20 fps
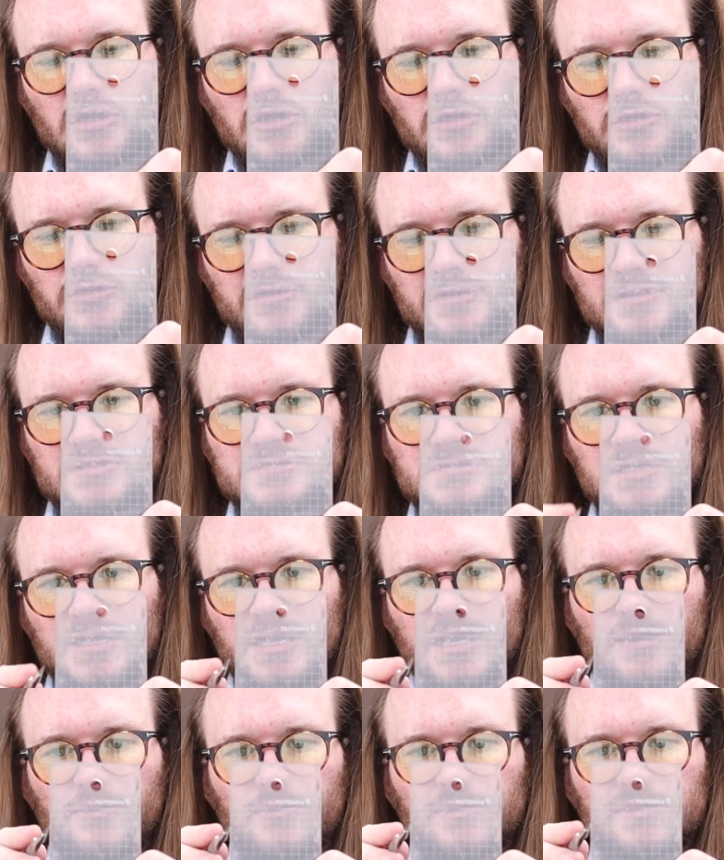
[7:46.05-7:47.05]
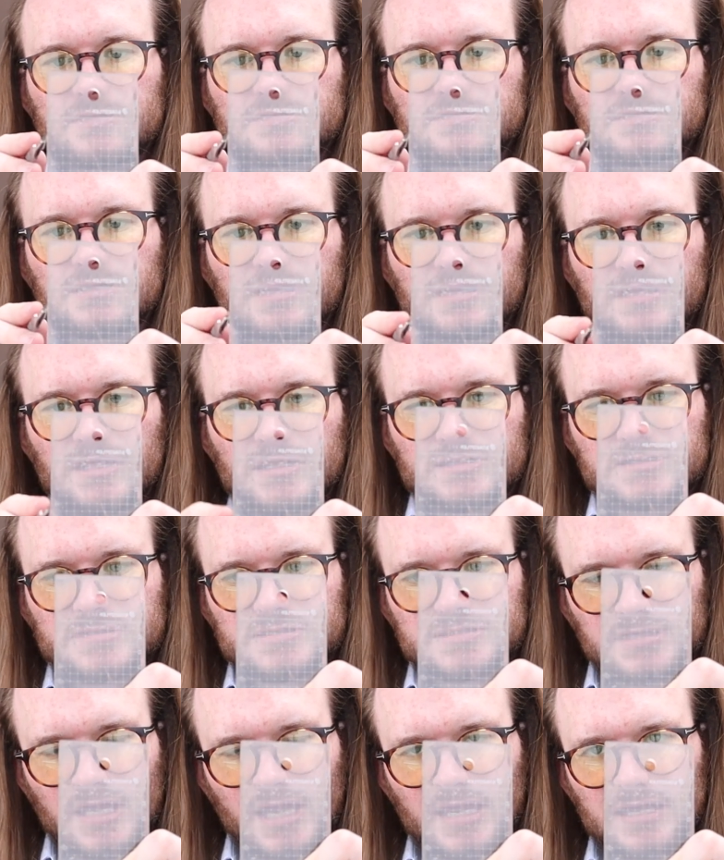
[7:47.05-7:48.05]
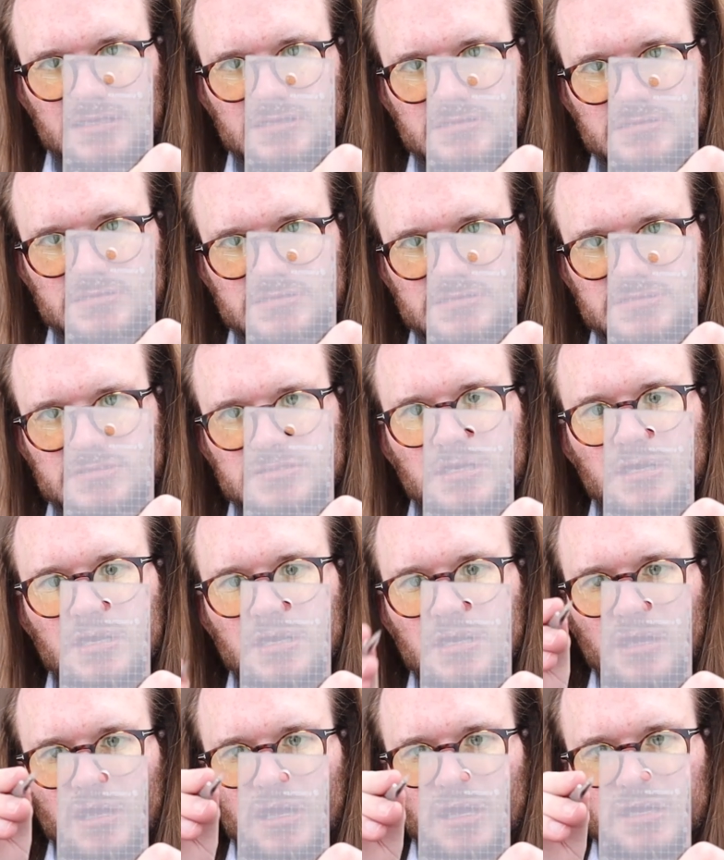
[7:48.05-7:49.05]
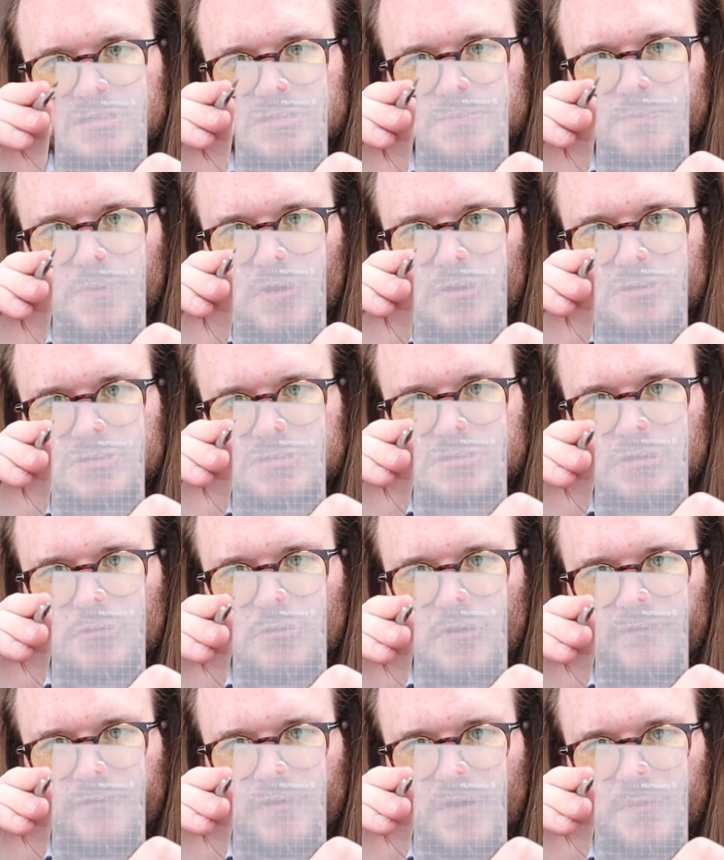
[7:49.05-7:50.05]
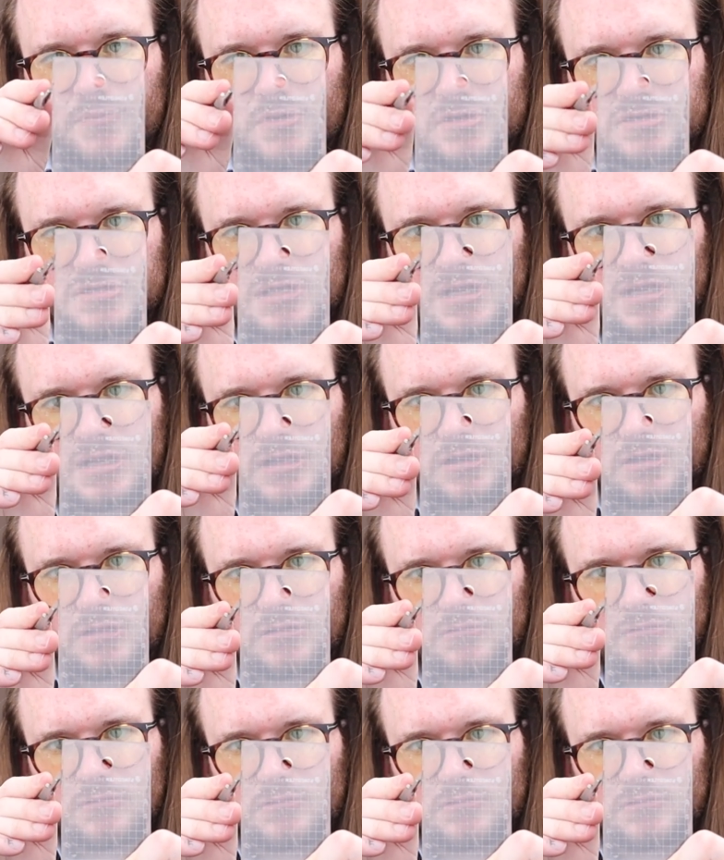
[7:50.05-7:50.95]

You can see how easily that skates, as opposed to if I push it,